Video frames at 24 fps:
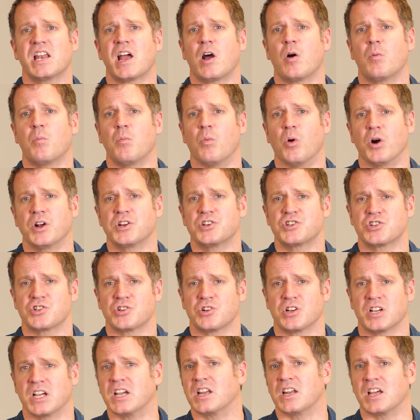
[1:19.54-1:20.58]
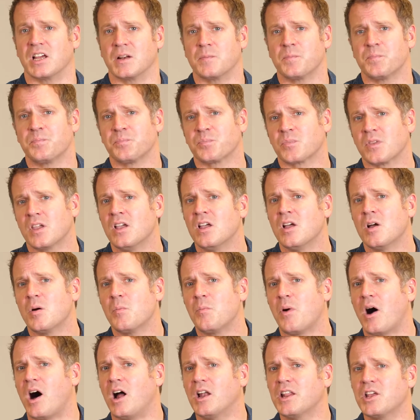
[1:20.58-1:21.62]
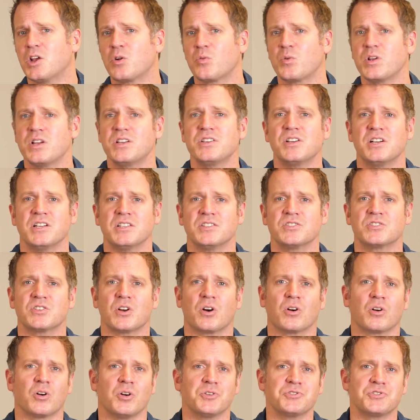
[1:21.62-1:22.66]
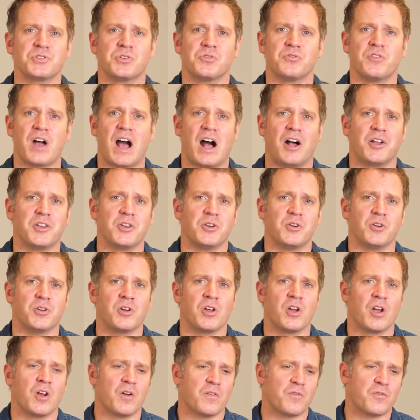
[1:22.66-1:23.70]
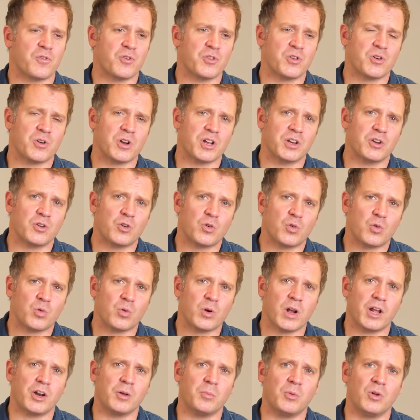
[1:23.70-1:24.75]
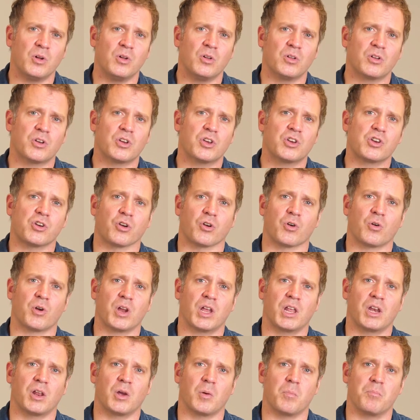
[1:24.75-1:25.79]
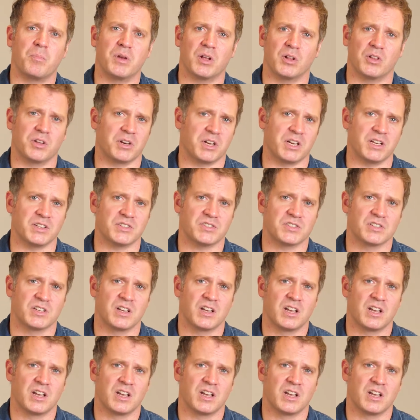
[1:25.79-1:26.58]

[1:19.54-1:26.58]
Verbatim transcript: out moisture in it. Polyureas are also valued for their incredible curing abilities.